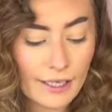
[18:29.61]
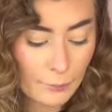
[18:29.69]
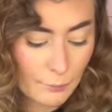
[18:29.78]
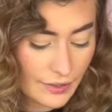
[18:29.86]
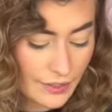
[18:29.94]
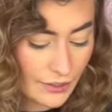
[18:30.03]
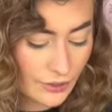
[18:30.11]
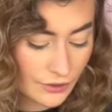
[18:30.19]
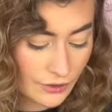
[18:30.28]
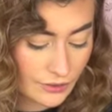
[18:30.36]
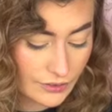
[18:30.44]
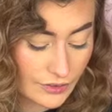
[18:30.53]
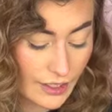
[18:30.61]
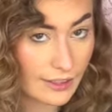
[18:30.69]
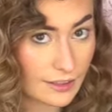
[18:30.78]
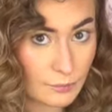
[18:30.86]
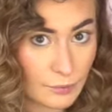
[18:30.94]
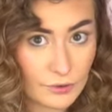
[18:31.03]
beginners,
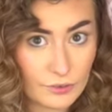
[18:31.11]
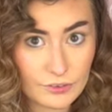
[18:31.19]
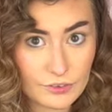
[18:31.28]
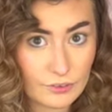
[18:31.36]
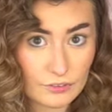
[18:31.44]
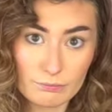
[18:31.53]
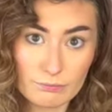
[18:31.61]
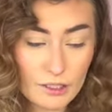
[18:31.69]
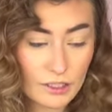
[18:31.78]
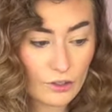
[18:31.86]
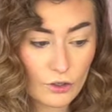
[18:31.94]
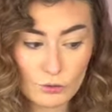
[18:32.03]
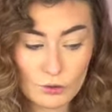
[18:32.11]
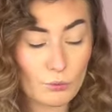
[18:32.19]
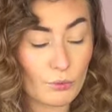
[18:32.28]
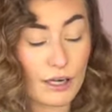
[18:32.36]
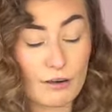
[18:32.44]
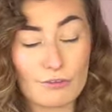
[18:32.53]
experts, mediocre,
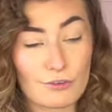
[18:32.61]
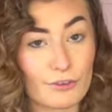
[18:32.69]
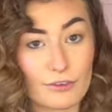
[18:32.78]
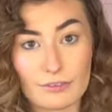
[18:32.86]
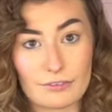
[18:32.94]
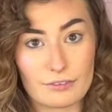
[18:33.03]
whatever